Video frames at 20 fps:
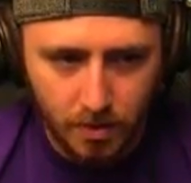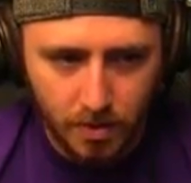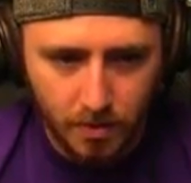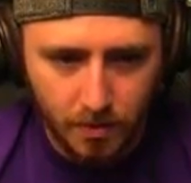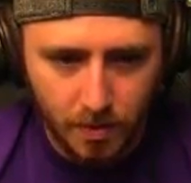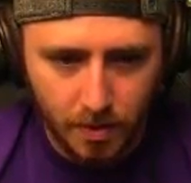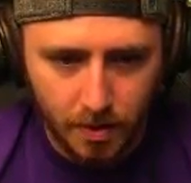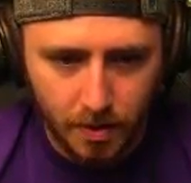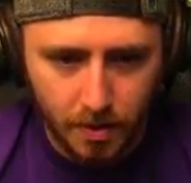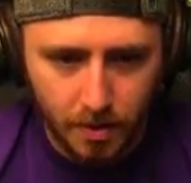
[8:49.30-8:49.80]

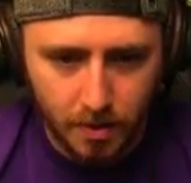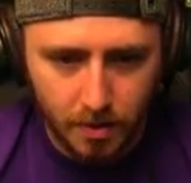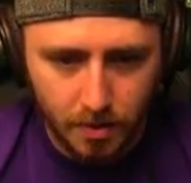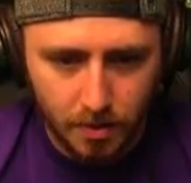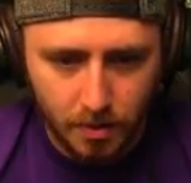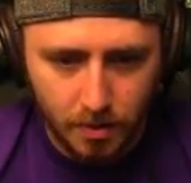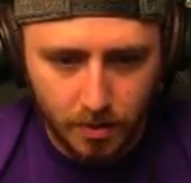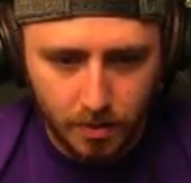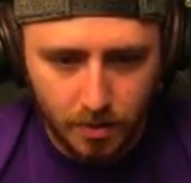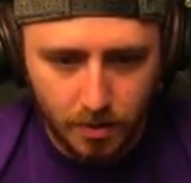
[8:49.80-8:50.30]
something in here.
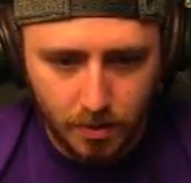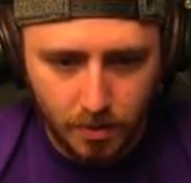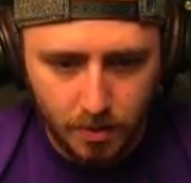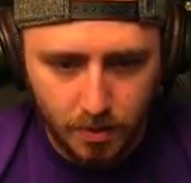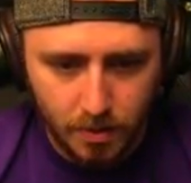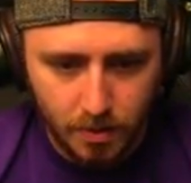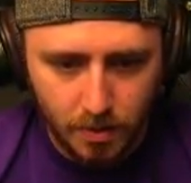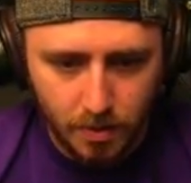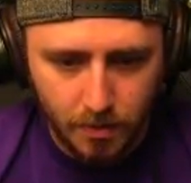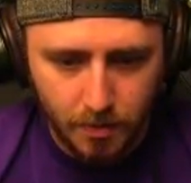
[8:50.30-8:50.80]

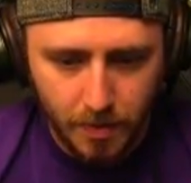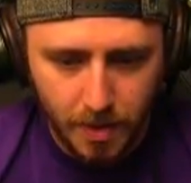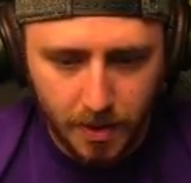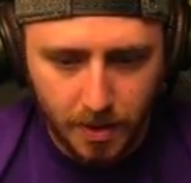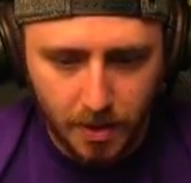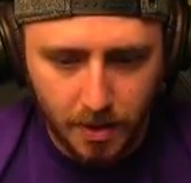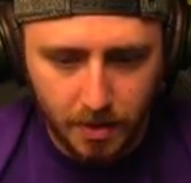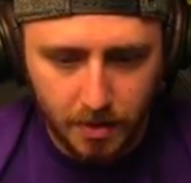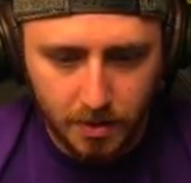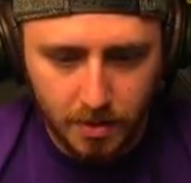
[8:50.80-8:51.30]
Med
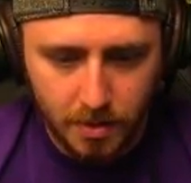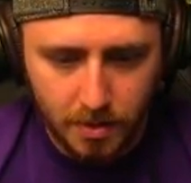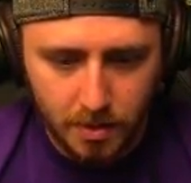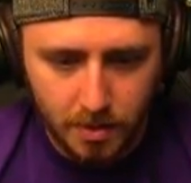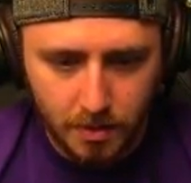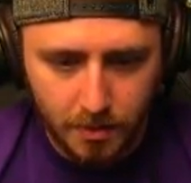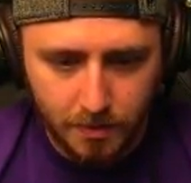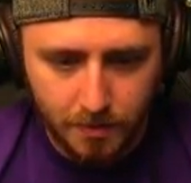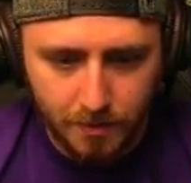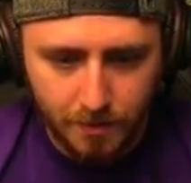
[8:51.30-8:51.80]
kits.
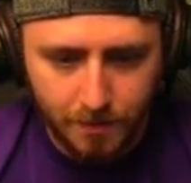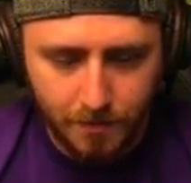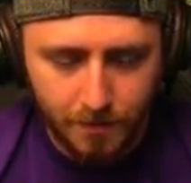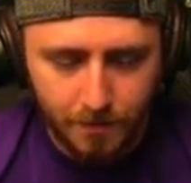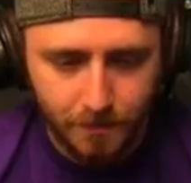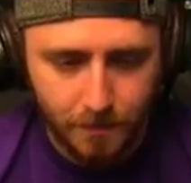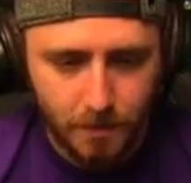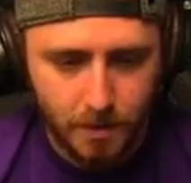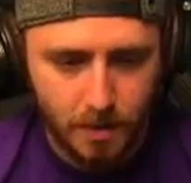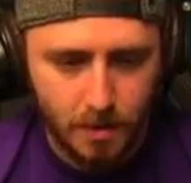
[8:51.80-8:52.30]

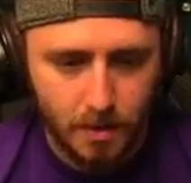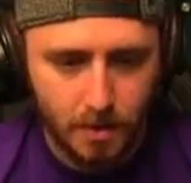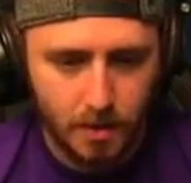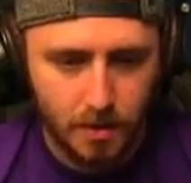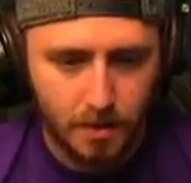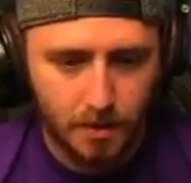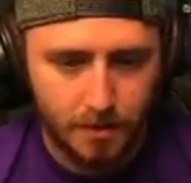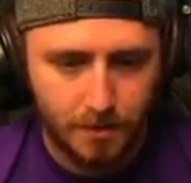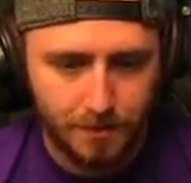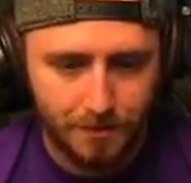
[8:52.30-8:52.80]
Sounds
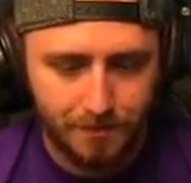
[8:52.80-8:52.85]
nice.